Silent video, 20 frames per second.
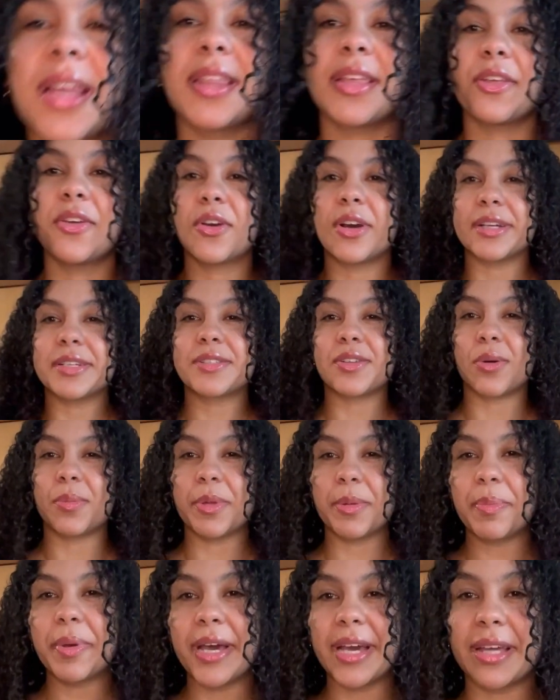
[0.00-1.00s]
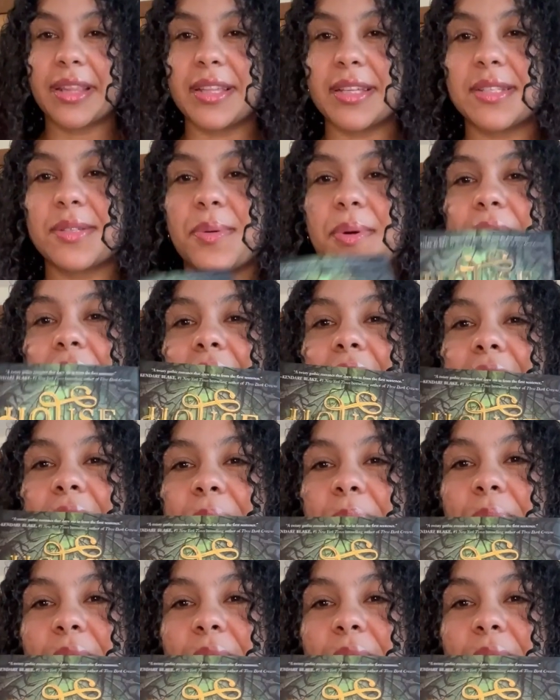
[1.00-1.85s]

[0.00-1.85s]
think you guys saw me pick this one up,